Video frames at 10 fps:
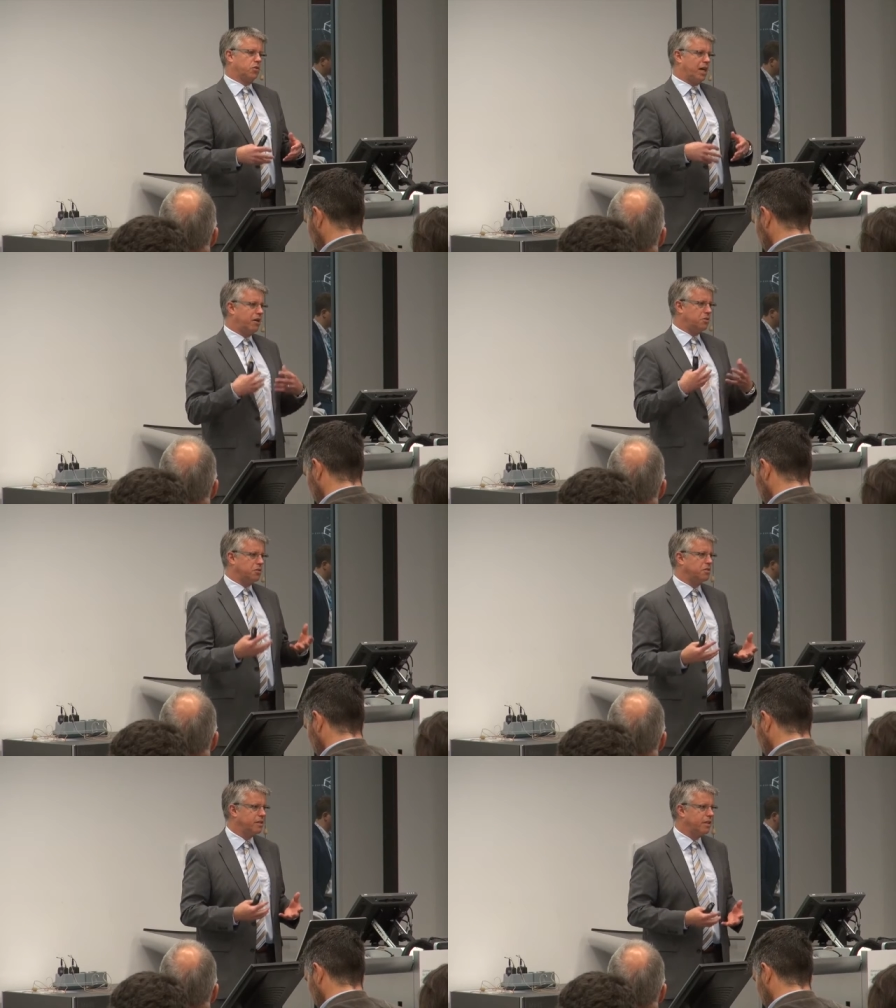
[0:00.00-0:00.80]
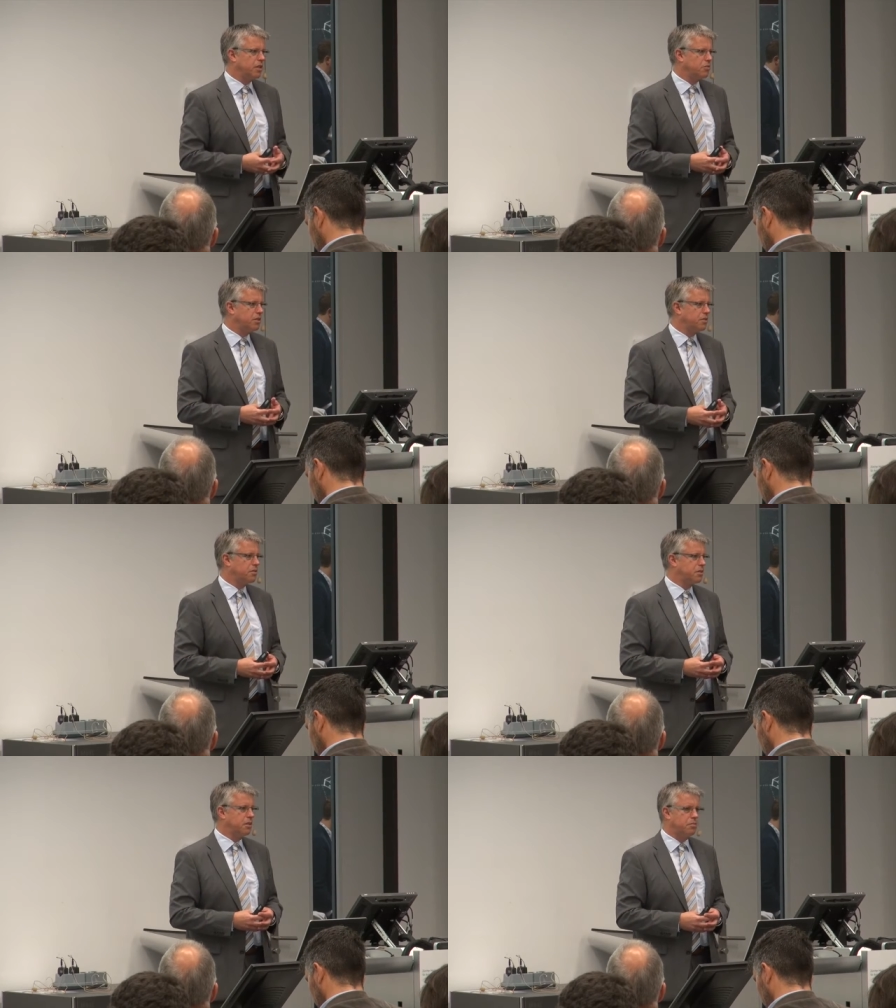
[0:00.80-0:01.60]
our understanding of
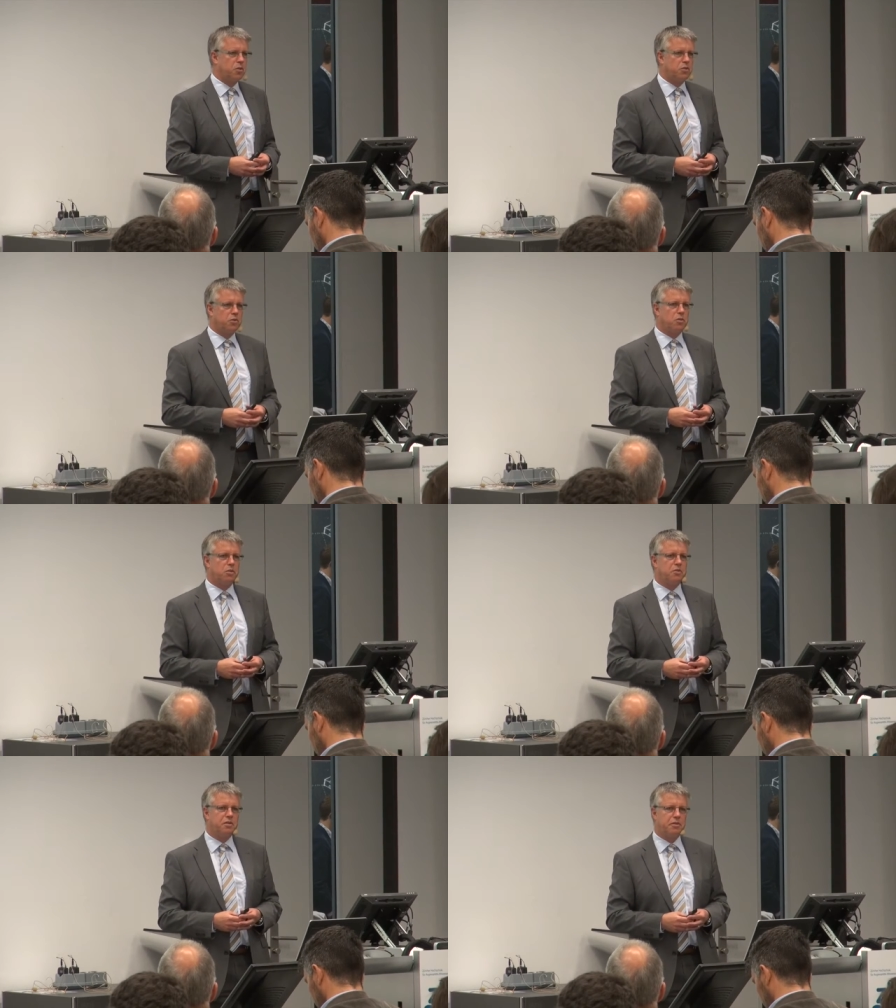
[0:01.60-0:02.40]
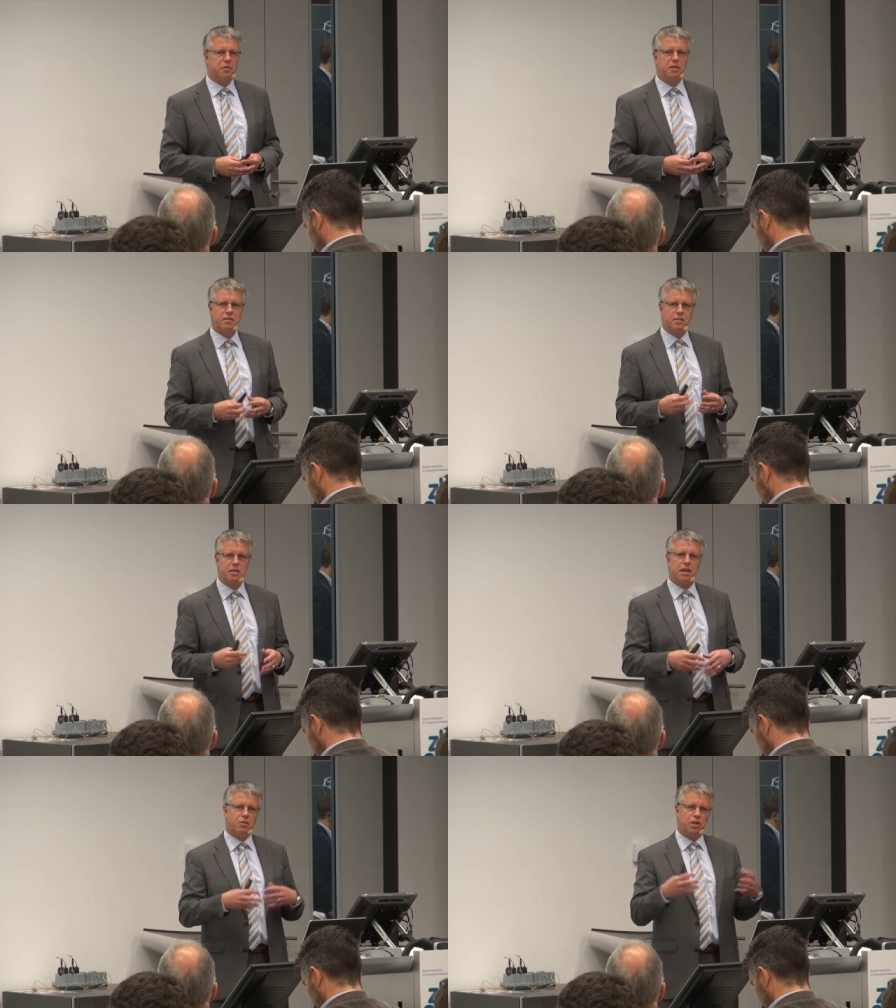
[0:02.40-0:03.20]
Industry 4.0 is,
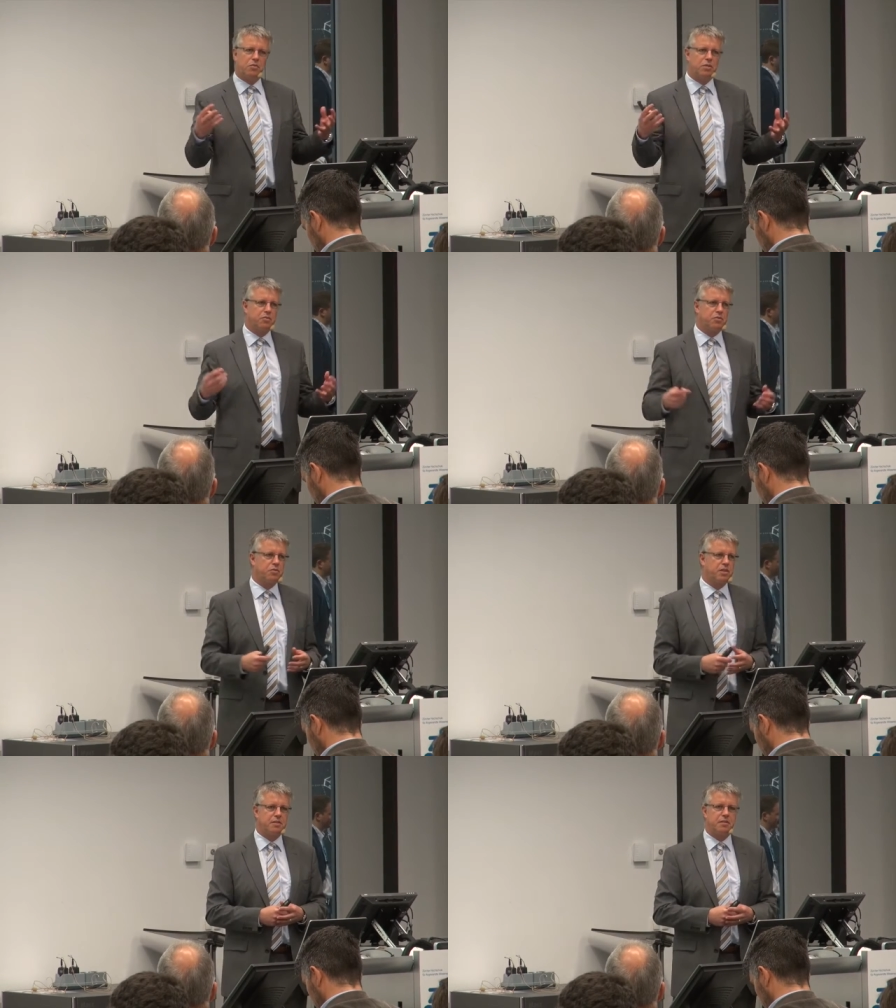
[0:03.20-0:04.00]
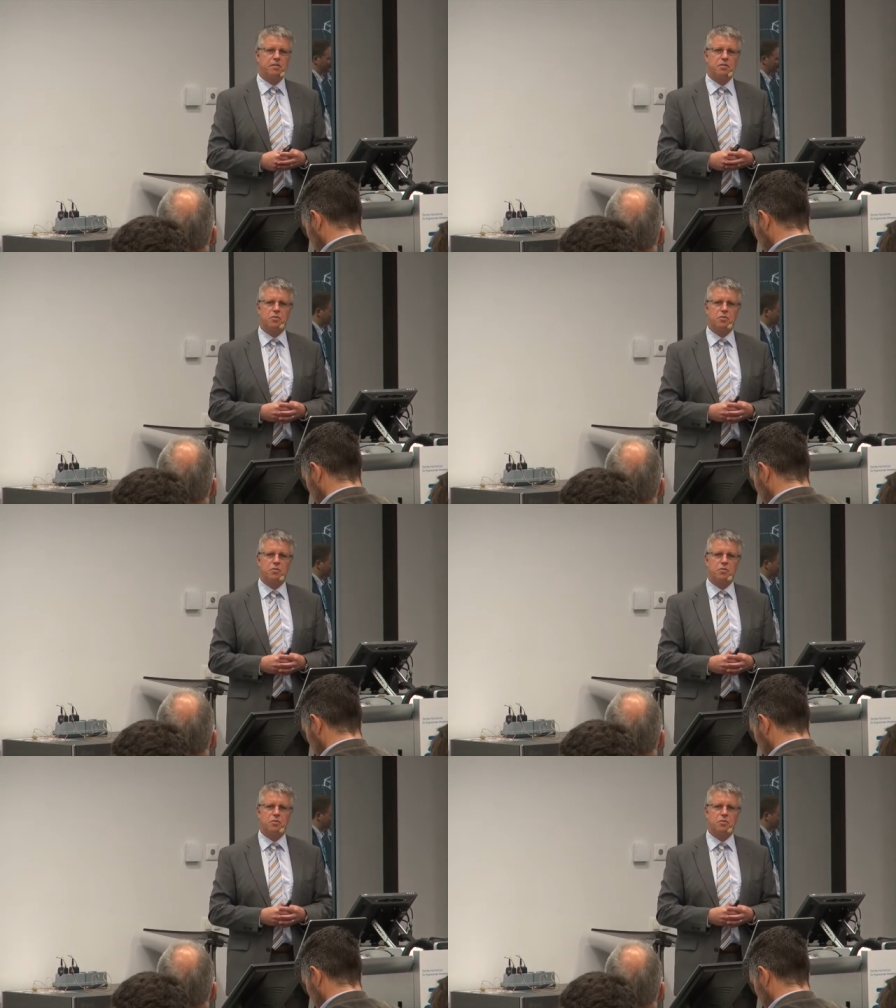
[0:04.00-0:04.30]
how different facets